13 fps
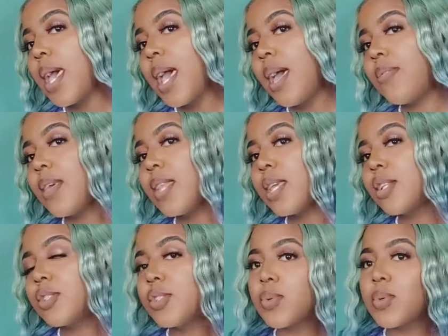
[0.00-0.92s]
and then
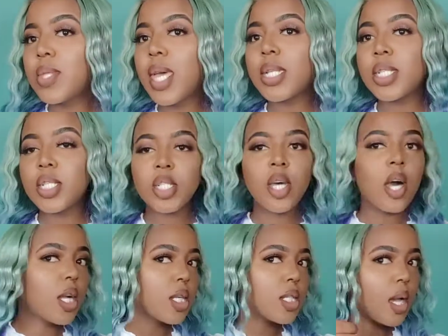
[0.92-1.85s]
into that
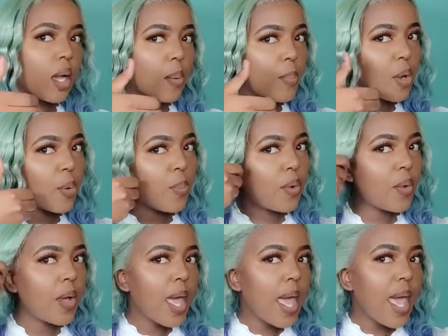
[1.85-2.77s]
dark
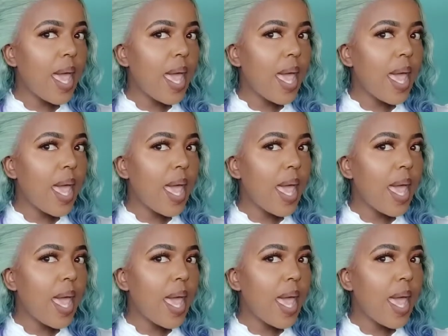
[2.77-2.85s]
purple.